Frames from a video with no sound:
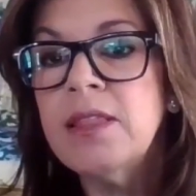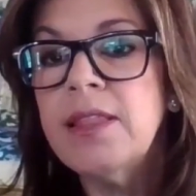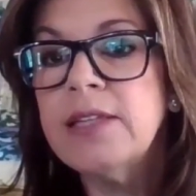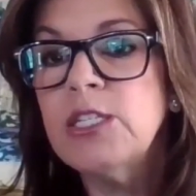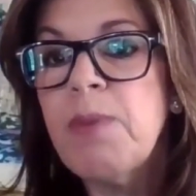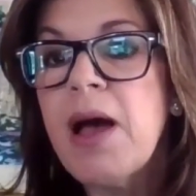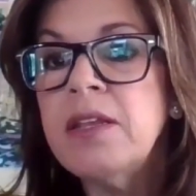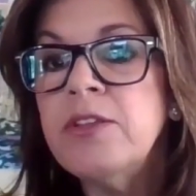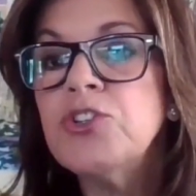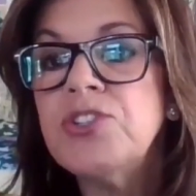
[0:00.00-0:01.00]
that spot
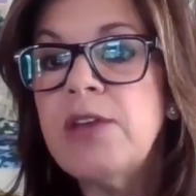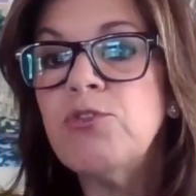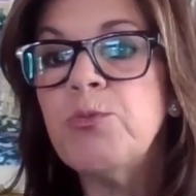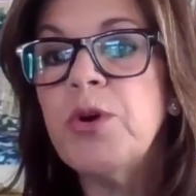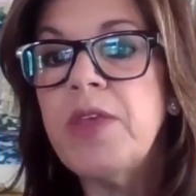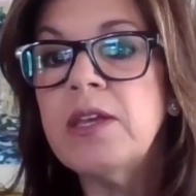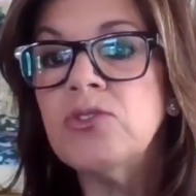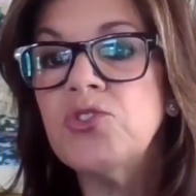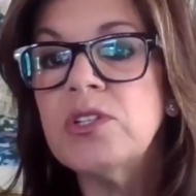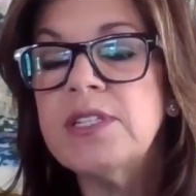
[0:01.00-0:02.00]
in their stateroom where they
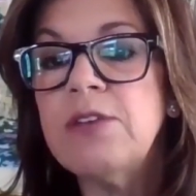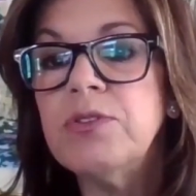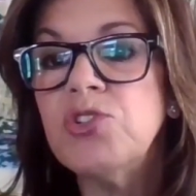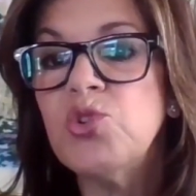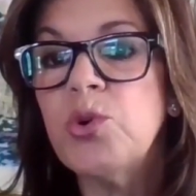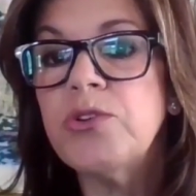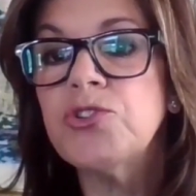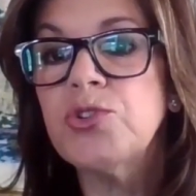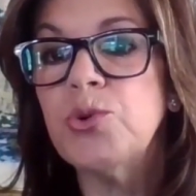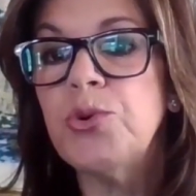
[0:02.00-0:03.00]
can safely store their
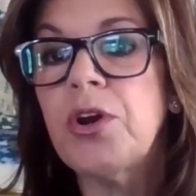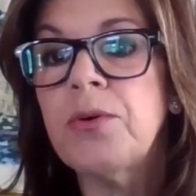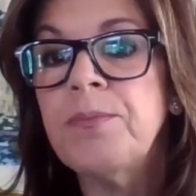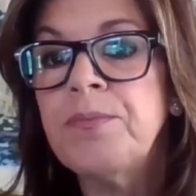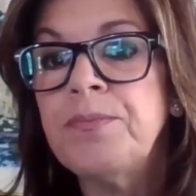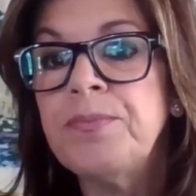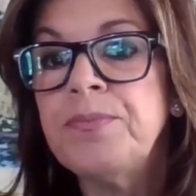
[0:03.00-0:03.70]
scooter.